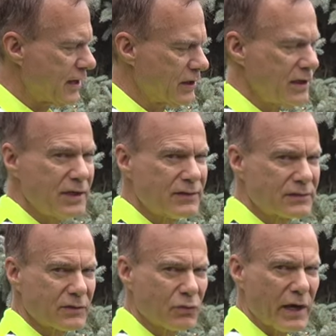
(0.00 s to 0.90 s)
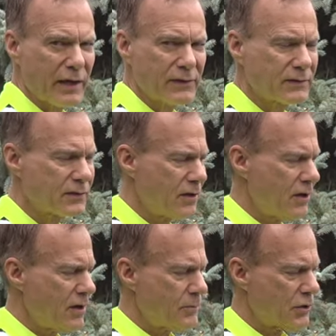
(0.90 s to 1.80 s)
on the east and west,
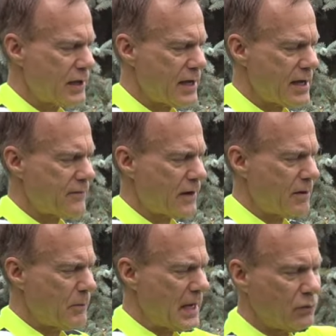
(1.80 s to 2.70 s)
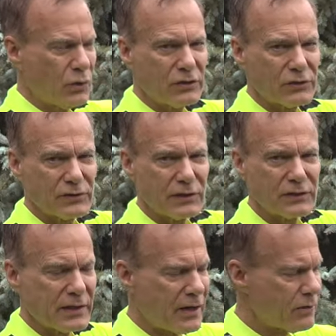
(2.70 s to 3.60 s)
but we have our main windows in the
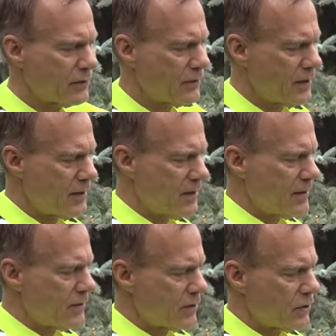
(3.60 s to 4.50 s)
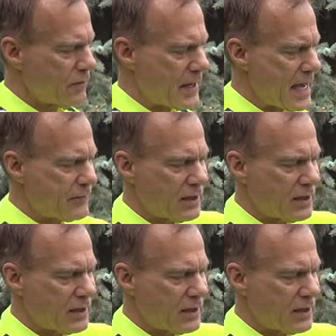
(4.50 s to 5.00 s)
south, if I have